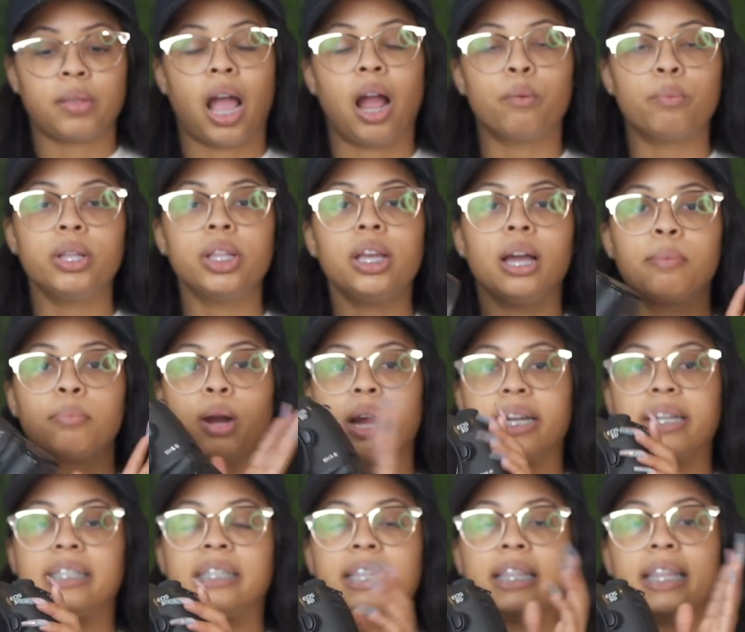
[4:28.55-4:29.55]
I really
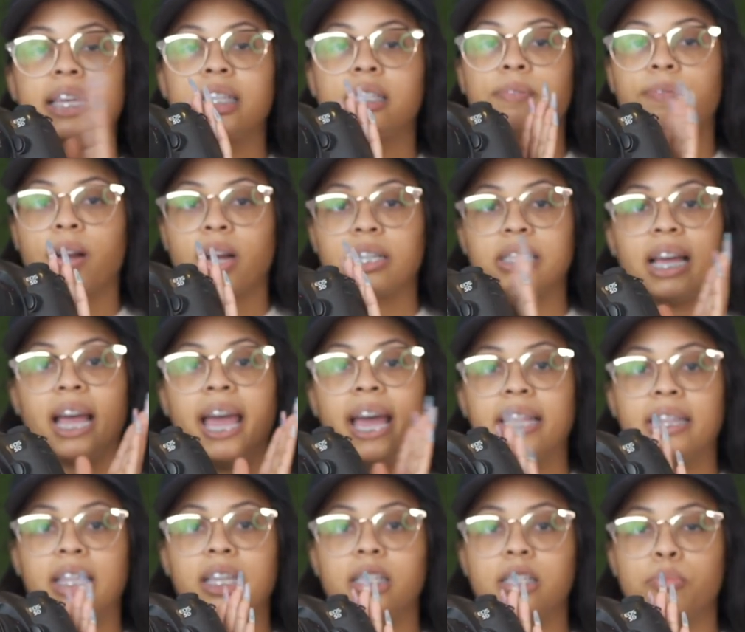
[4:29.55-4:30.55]
upgraded to this first. I
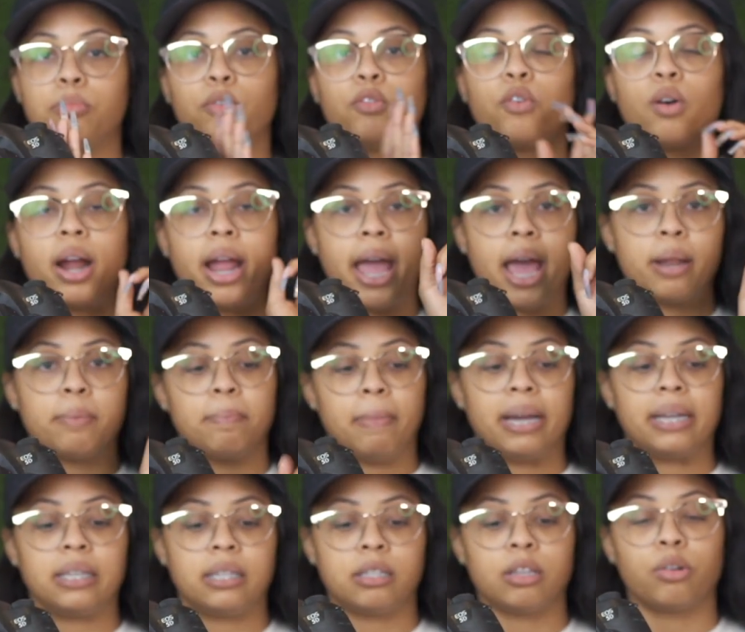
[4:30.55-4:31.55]
had this before I had
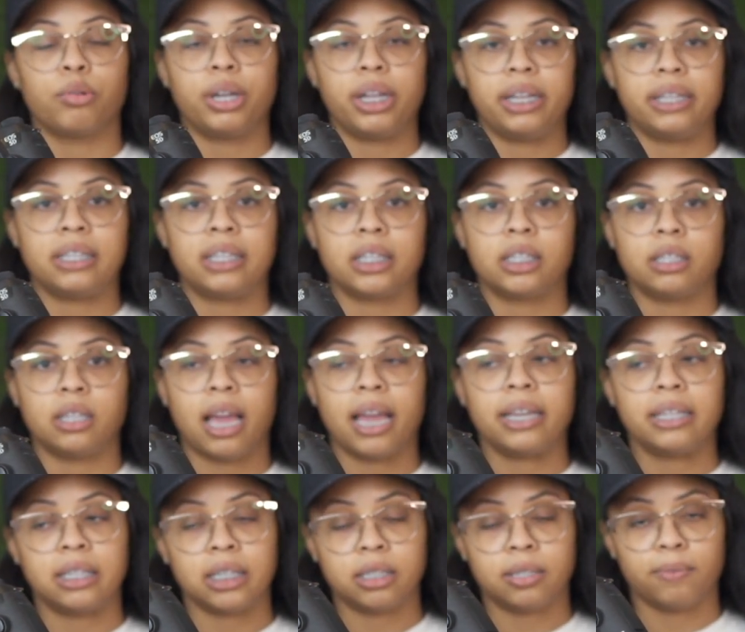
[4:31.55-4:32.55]
my Sony
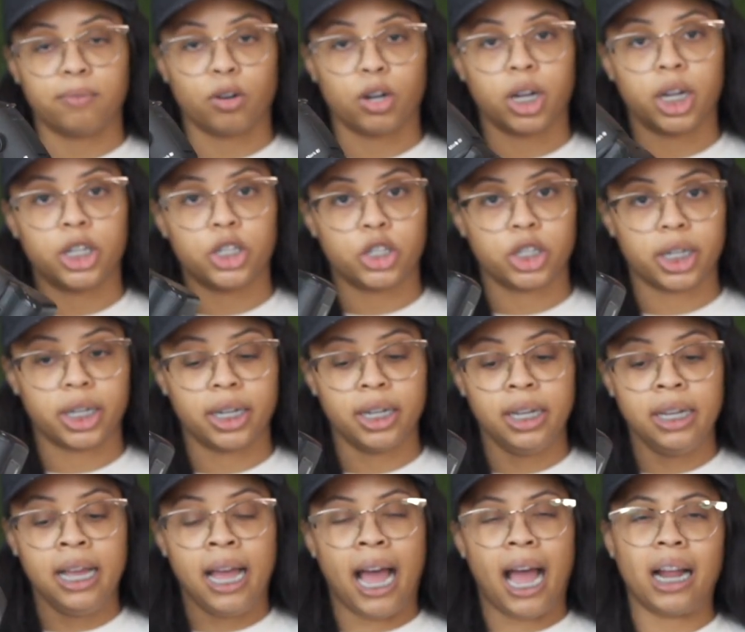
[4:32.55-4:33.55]
A6400.
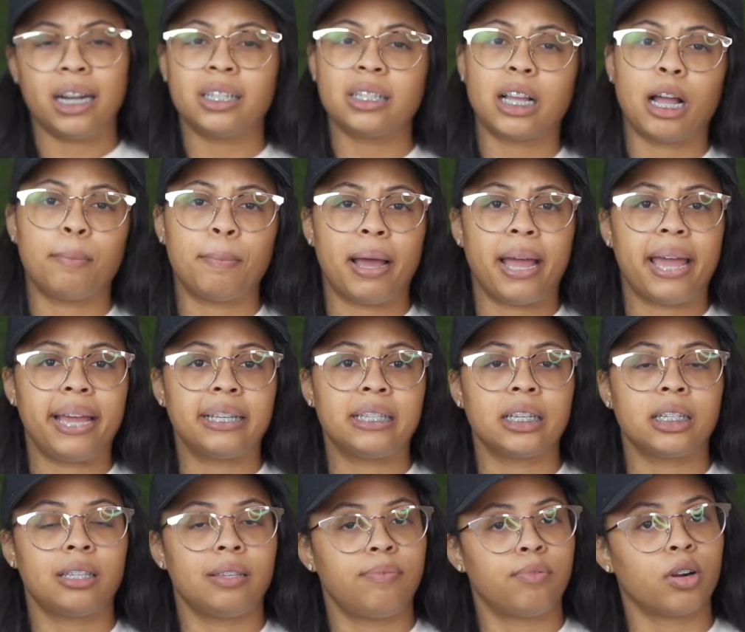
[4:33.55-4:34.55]
I just got my
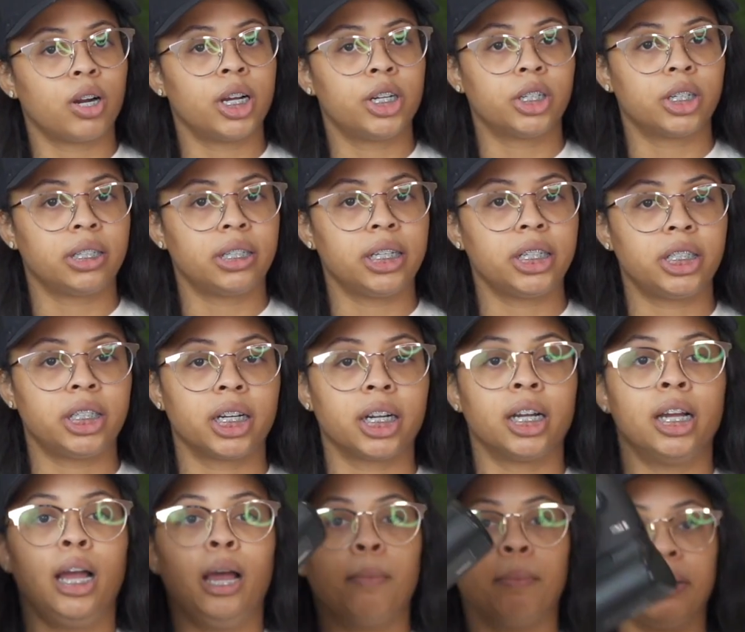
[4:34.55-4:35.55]
A6400 this year,
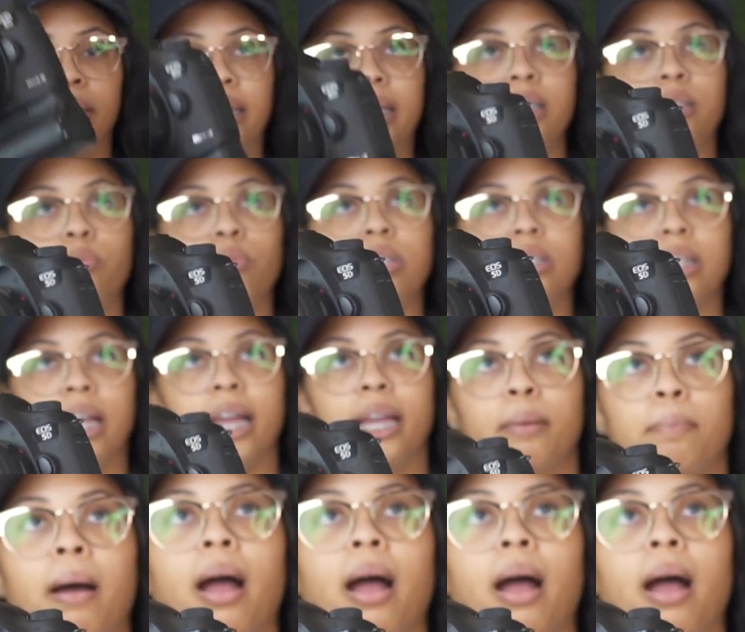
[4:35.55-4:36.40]
but this was like